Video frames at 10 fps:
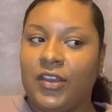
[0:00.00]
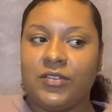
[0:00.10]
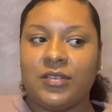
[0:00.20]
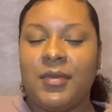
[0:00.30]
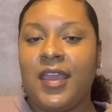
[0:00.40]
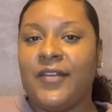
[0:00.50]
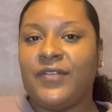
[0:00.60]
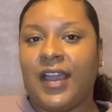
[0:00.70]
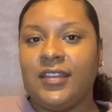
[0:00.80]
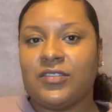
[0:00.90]
some
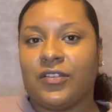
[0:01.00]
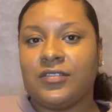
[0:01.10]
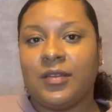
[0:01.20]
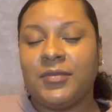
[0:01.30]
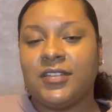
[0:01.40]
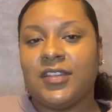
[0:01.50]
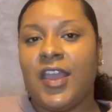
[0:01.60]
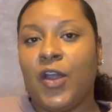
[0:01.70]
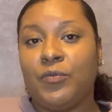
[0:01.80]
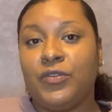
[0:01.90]
advice or something to
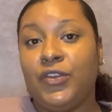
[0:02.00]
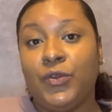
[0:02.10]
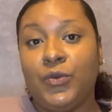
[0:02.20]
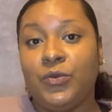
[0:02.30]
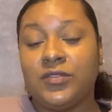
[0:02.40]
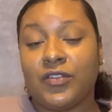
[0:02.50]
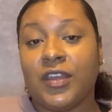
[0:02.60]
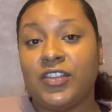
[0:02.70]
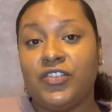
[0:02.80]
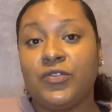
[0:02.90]
help you so
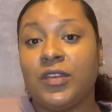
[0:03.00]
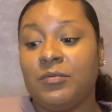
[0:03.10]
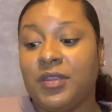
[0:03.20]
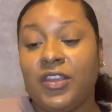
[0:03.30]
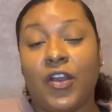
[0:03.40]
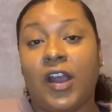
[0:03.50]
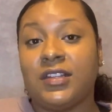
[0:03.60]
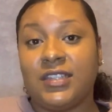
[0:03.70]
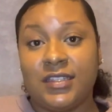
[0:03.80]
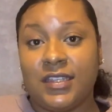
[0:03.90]
that you can be your
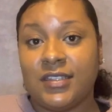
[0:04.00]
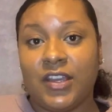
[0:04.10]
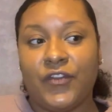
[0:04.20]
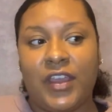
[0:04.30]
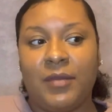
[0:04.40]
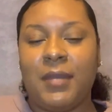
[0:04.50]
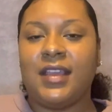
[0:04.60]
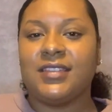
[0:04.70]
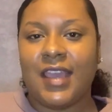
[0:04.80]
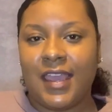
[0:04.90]
authentic self and
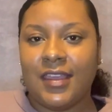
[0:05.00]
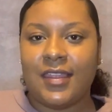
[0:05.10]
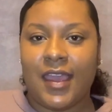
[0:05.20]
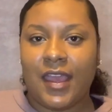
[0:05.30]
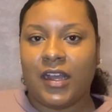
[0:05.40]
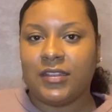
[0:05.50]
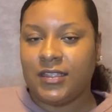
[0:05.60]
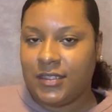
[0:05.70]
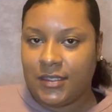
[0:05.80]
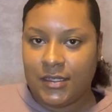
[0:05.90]
maintain that
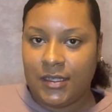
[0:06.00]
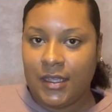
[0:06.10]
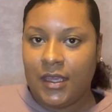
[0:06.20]
authenticity.